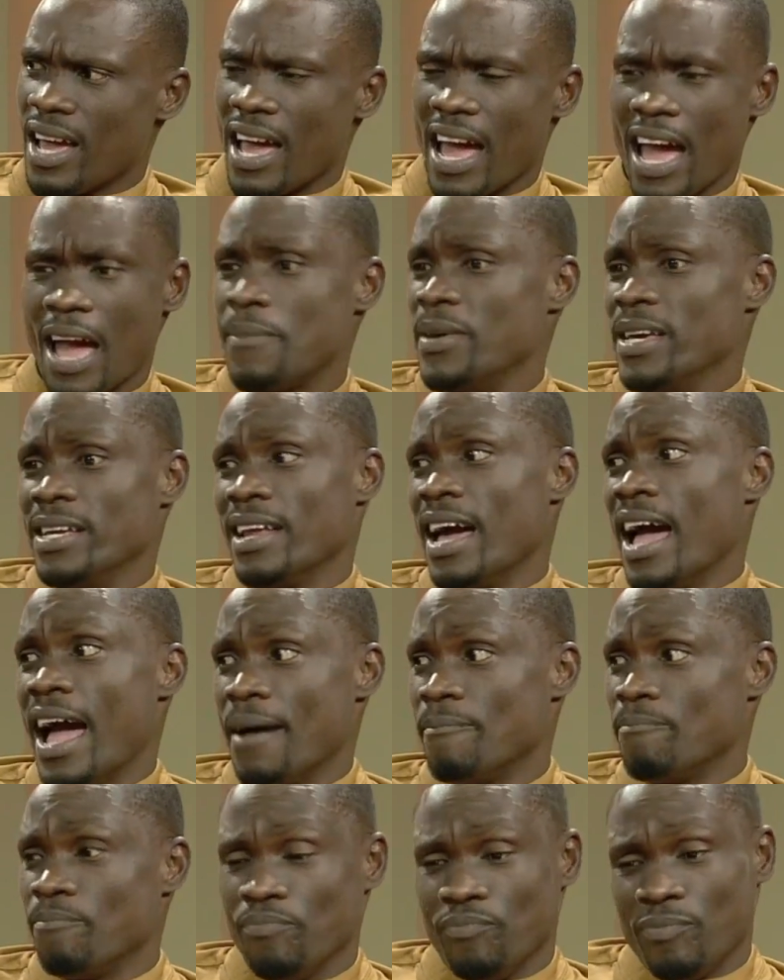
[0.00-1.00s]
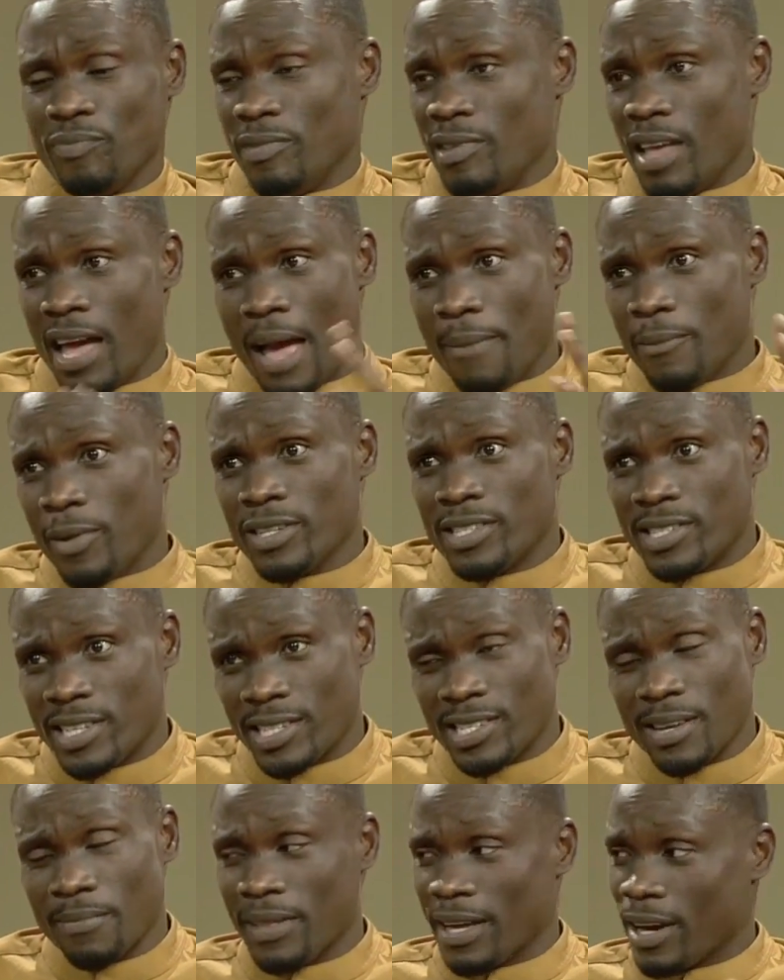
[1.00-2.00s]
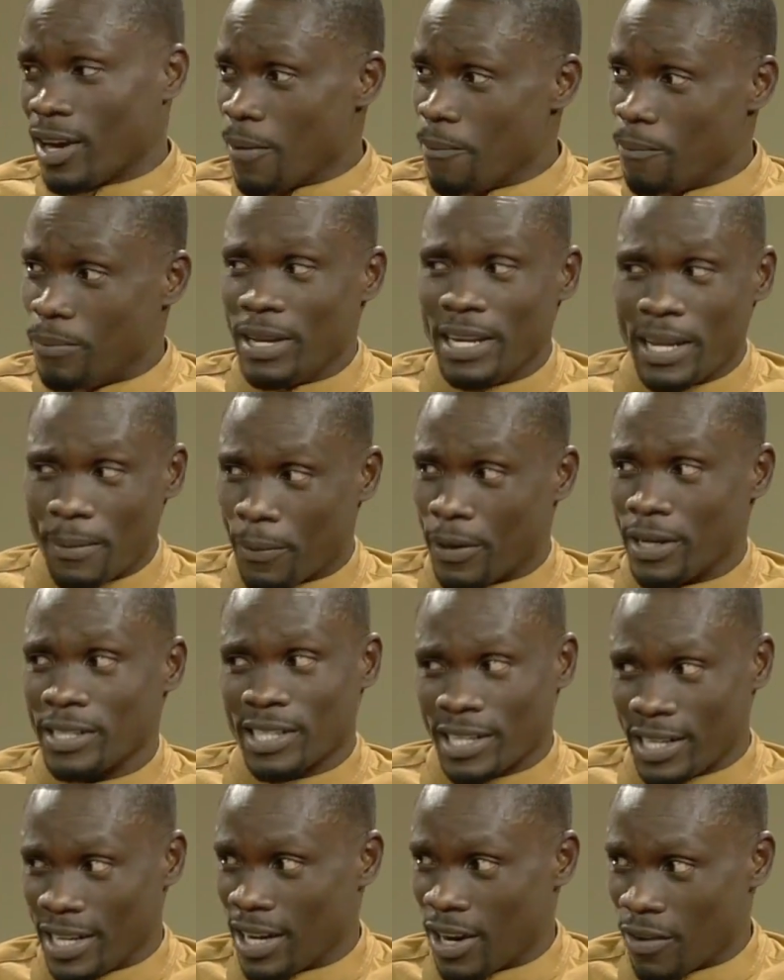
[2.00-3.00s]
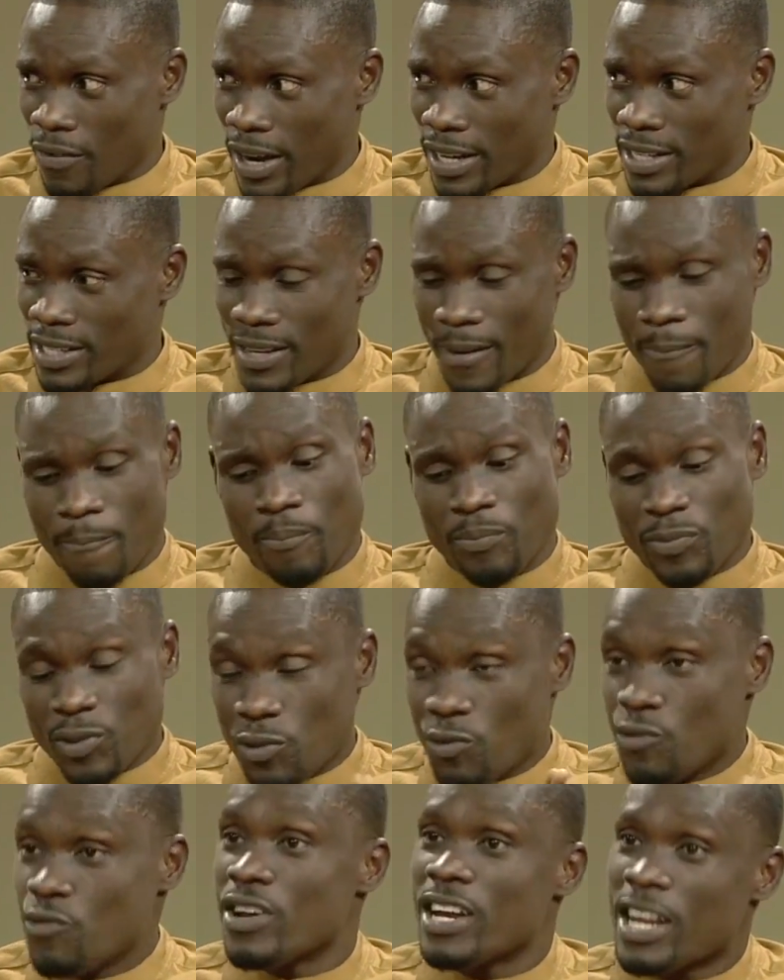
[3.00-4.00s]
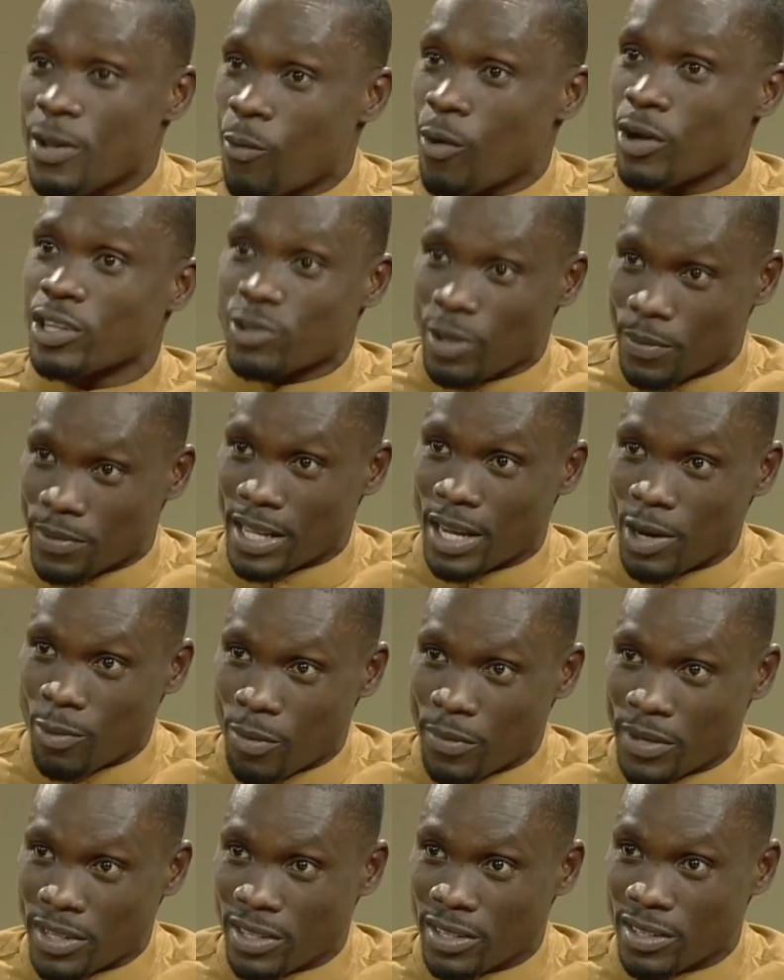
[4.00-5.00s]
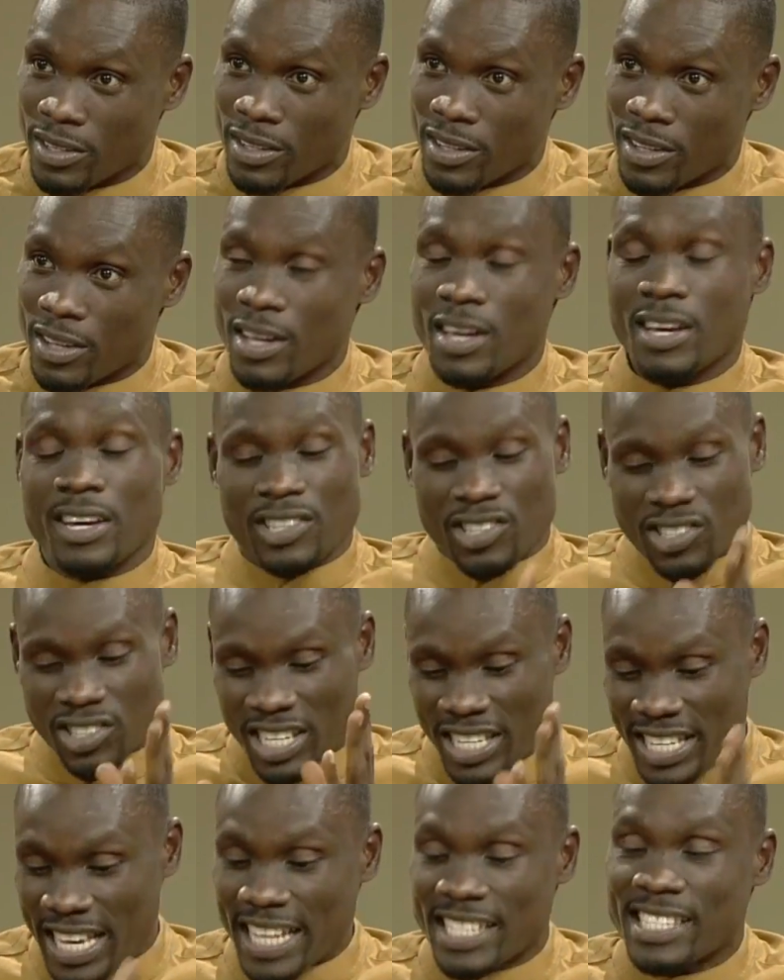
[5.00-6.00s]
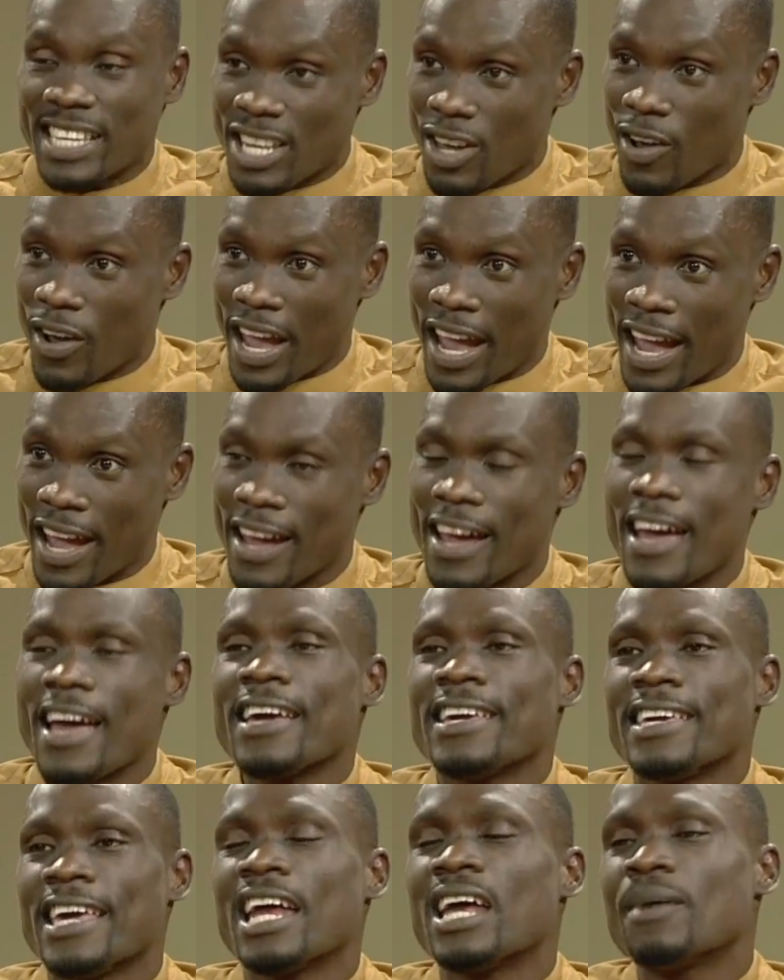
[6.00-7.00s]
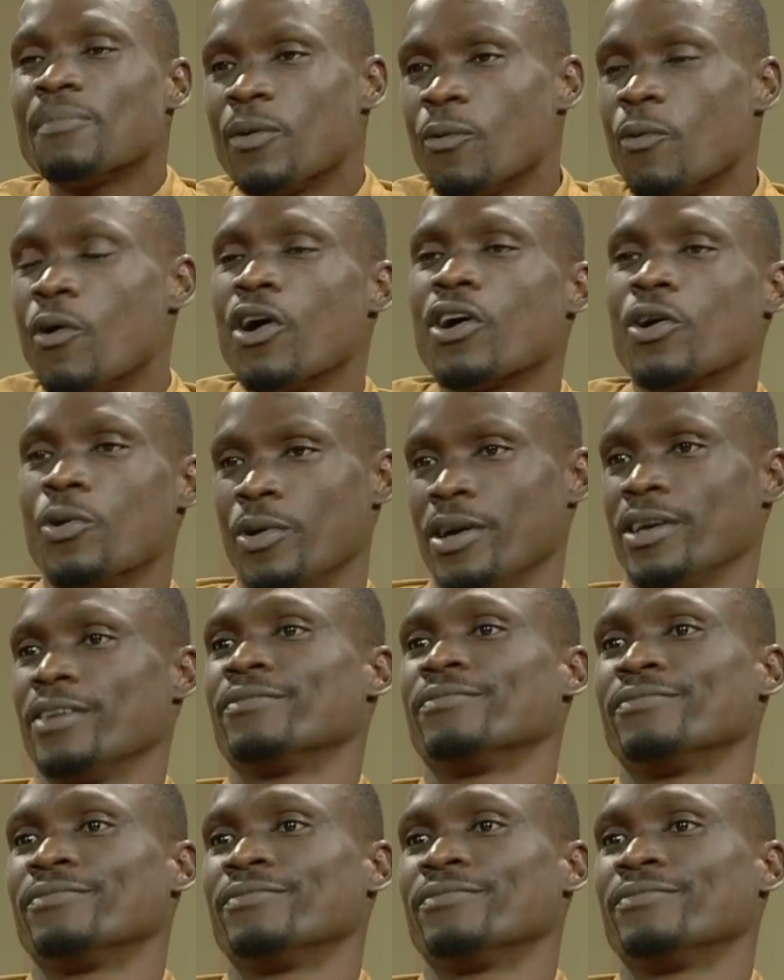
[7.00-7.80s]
I mean, I'm going to say something completely politically incorrect. You really want to upset a woman? She gets in your hair, get up and walk away.